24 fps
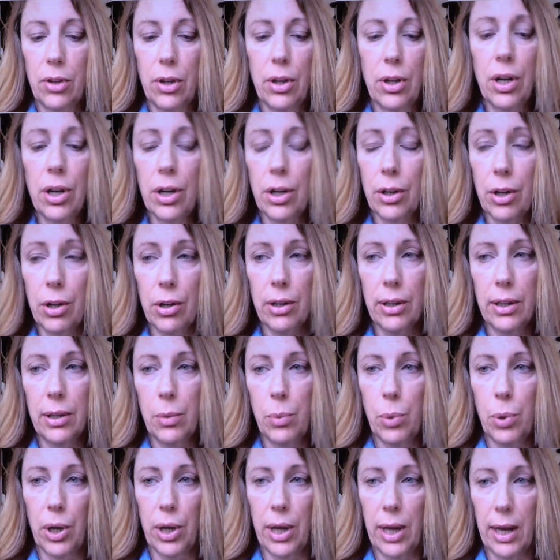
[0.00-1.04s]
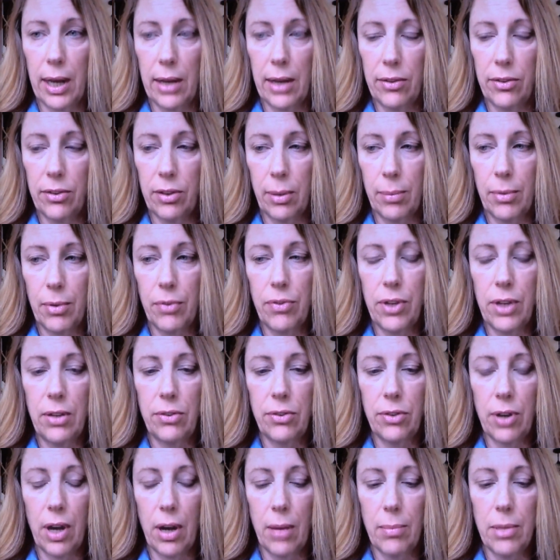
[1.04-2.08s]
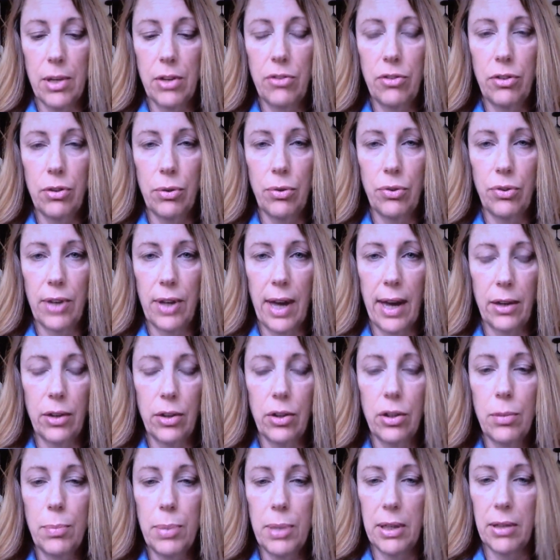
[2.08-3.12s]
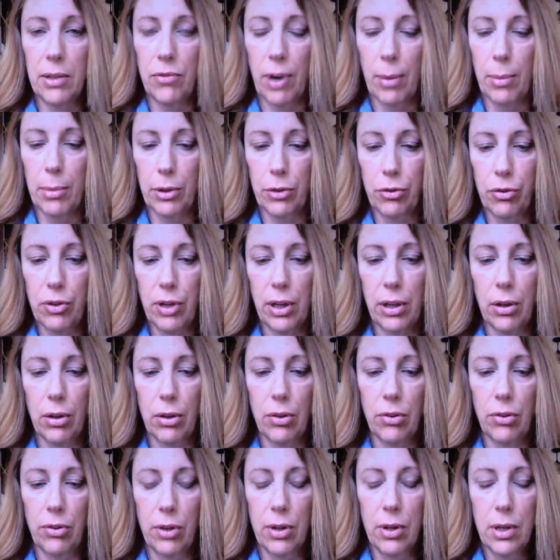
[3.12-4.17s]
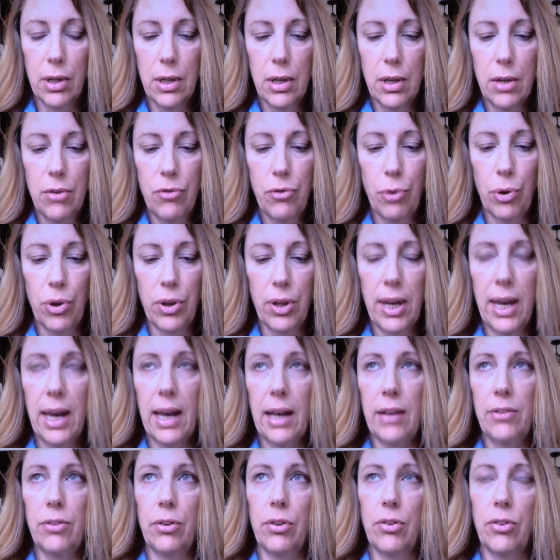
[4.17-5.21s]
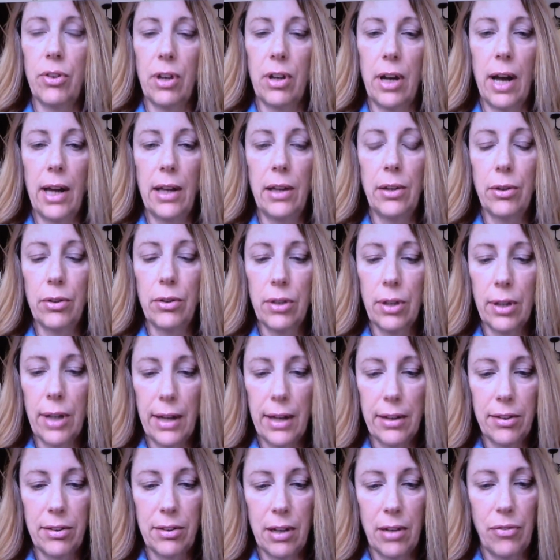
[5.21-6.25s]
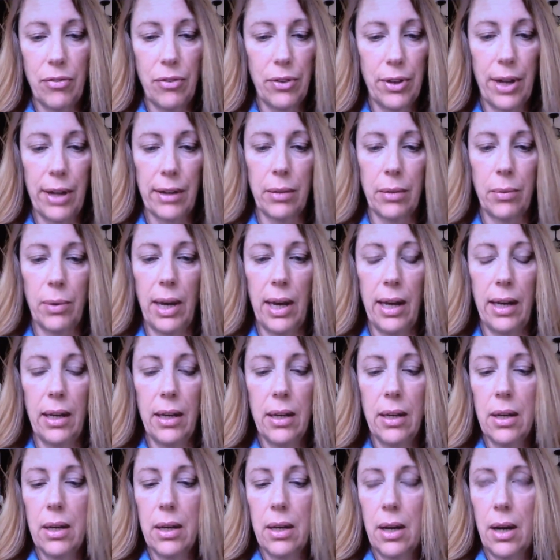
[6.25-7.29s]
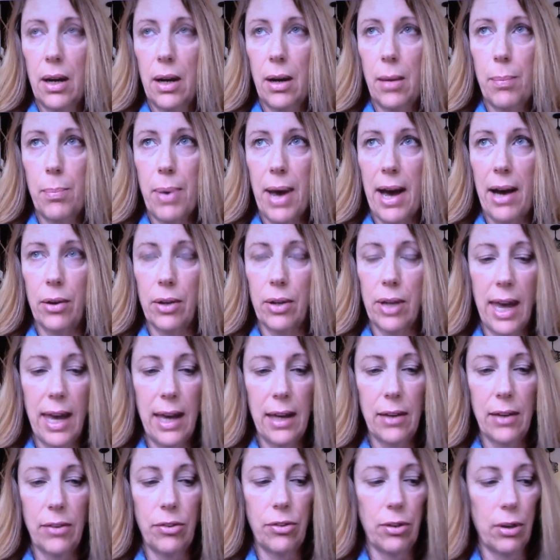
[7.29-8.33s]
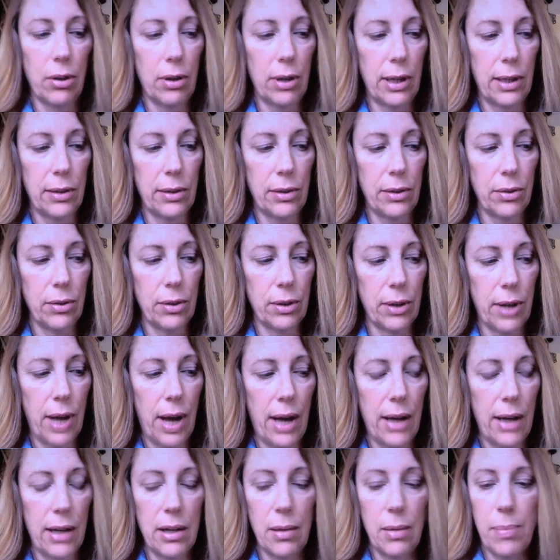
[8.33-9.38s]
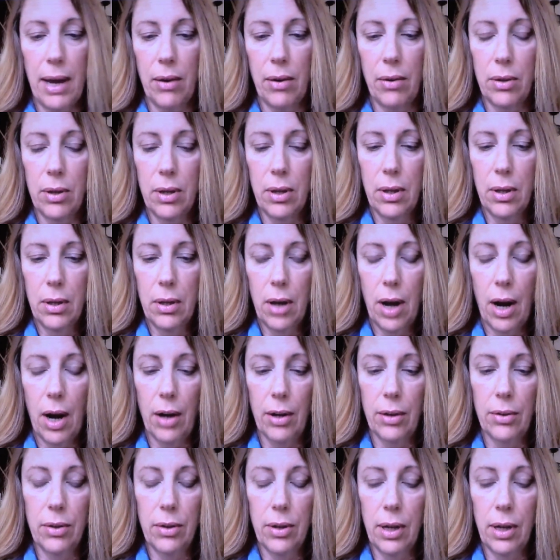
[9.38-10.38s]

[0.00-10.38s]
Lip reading: concurrently working at some of these issues that could be environmental triggers for the cancers. And I learned a lot of stuff along the way about cancer, and I learned a lot about our